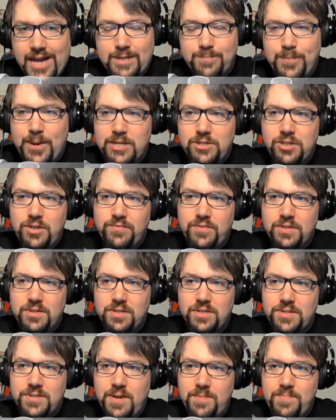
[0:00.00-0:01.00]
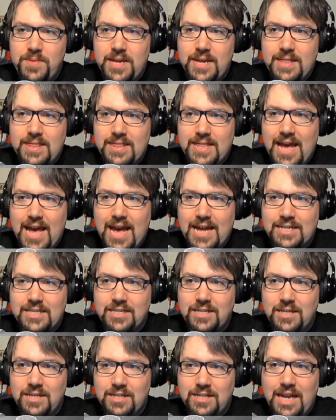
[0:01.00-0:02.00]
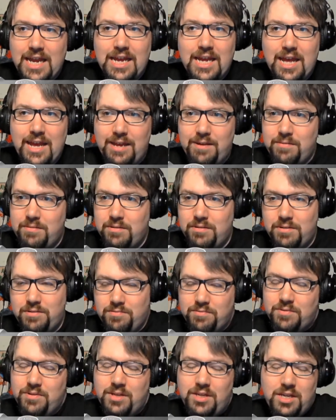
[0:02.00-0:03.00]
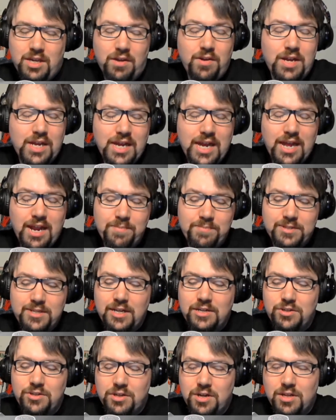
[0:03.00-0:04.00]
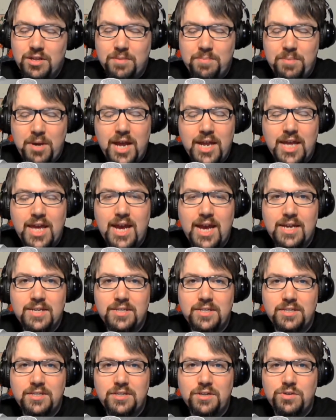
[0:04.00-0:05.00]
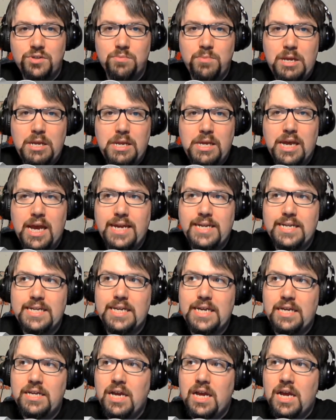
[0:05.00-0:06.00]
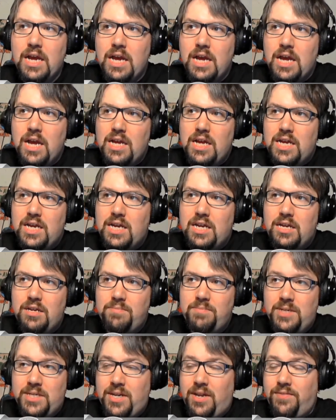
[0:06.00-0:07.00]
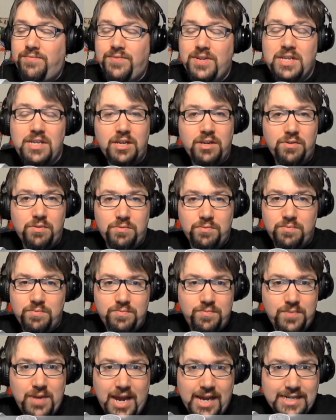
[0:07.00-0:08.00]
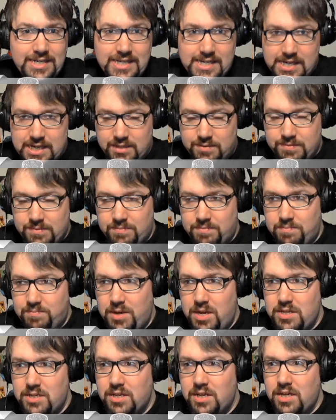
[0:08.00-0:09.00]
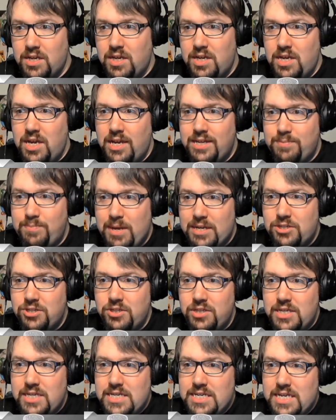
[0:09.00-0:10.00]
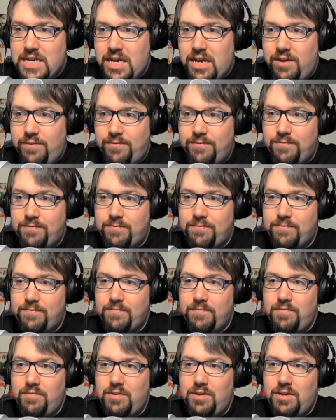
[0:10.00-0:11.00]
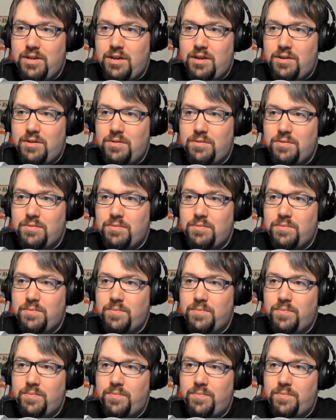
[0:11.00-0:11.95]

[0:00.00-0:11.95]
Especially if this is something that, like a, you know, again, I'm centric on the podcast and social media idea, um, and, and video idea, but especially if you know,